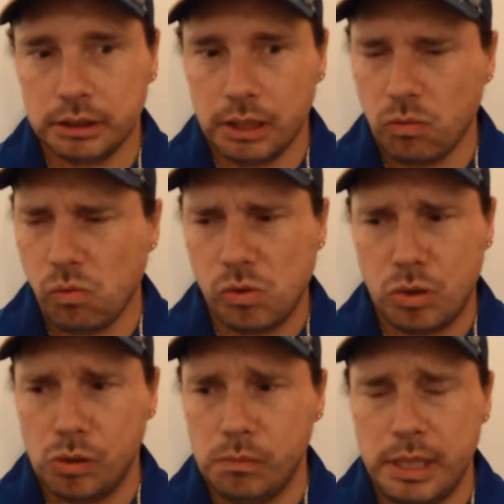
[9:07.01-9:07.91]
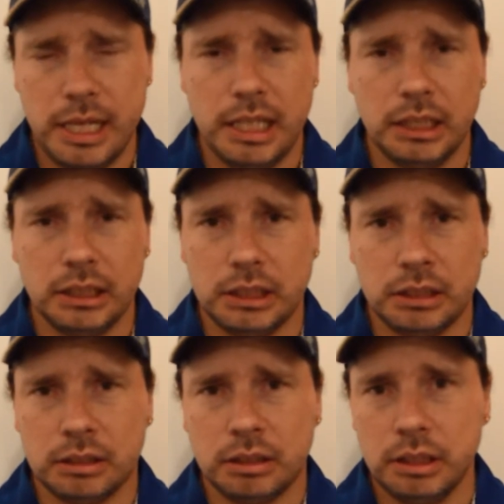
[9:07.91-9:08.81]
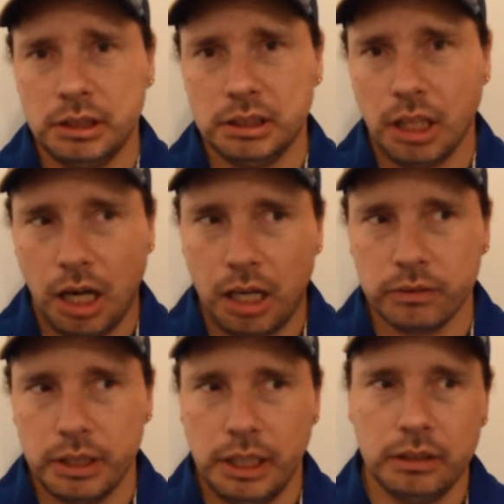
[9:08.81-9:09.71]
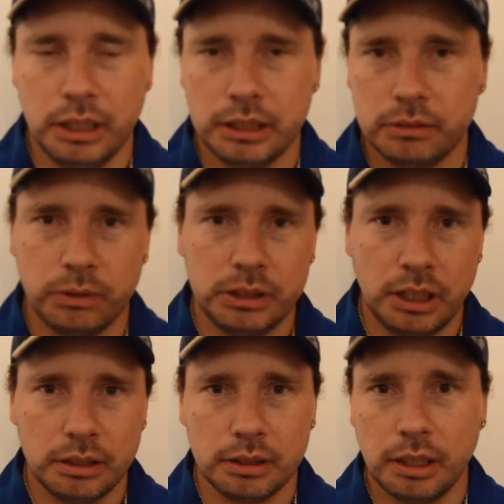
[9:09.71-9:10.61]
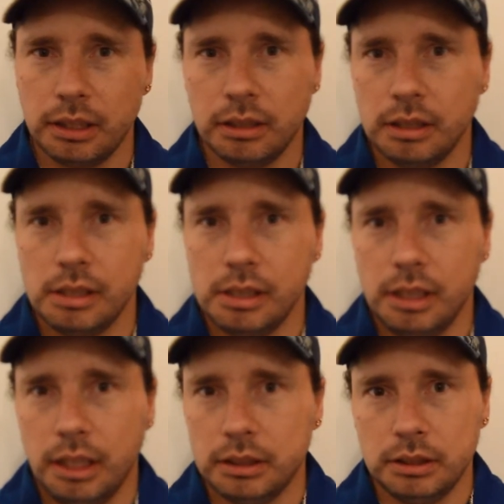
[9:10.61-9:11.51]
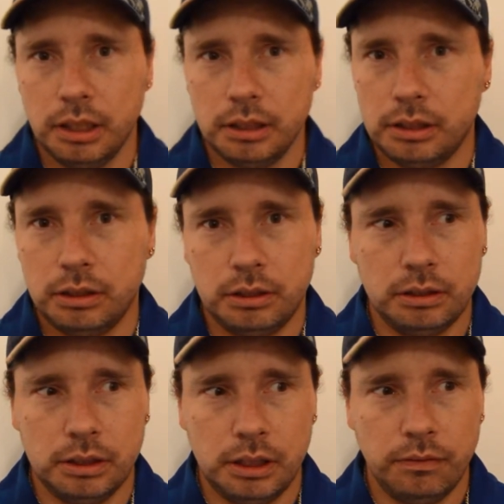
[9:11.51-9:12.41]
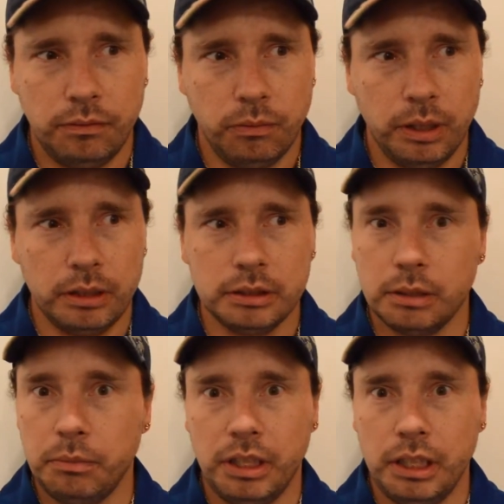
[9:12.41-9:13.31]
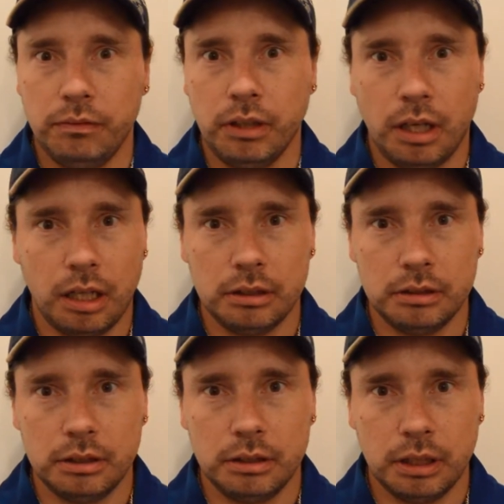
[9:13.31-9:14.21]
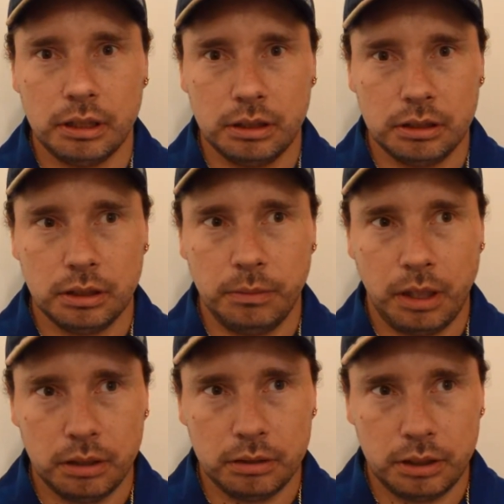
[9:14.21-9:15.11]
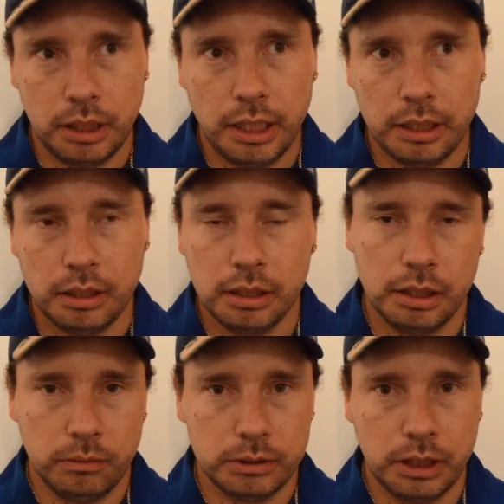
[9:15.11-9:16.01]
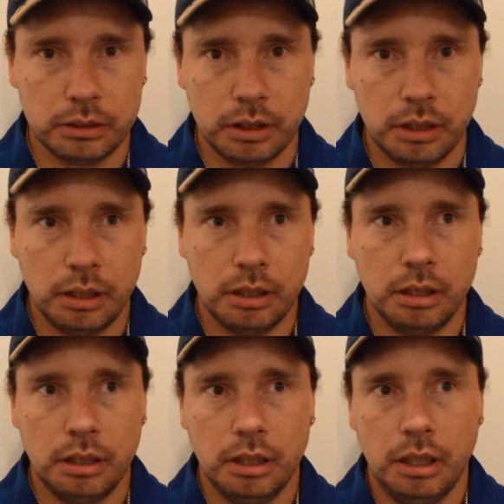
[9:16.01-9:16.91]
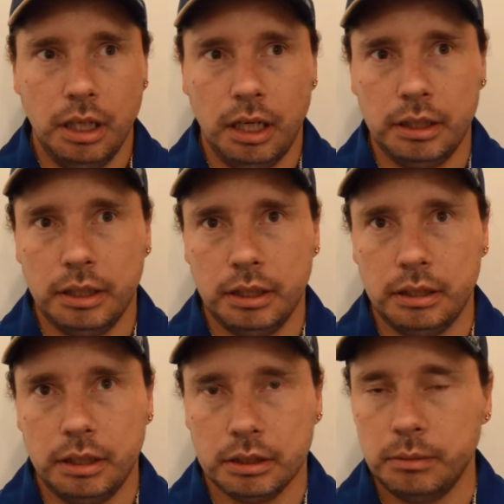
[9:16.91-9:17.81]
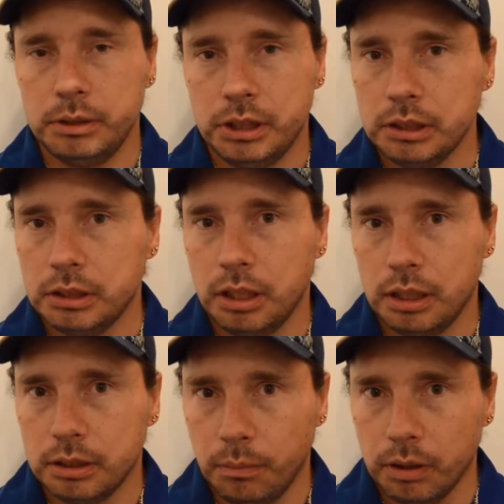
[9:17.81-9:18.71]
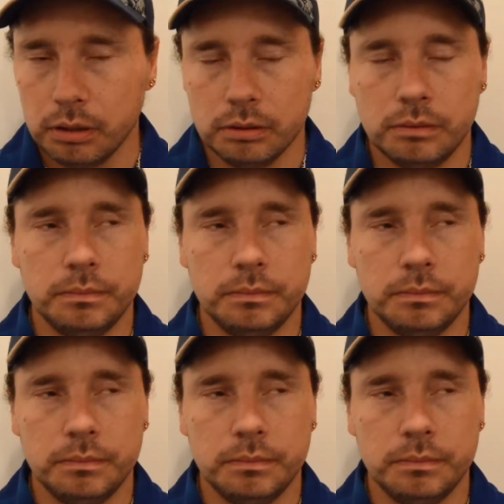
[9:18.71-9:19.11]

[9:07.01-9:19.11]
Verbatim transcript: Like, whoa, man. It's just hot right now, like it was yesterday. And seeing the weather, it's going to be even hotter. It's going to be hotter today than it was yesterday. And then it's going to be just as hot tomorrow.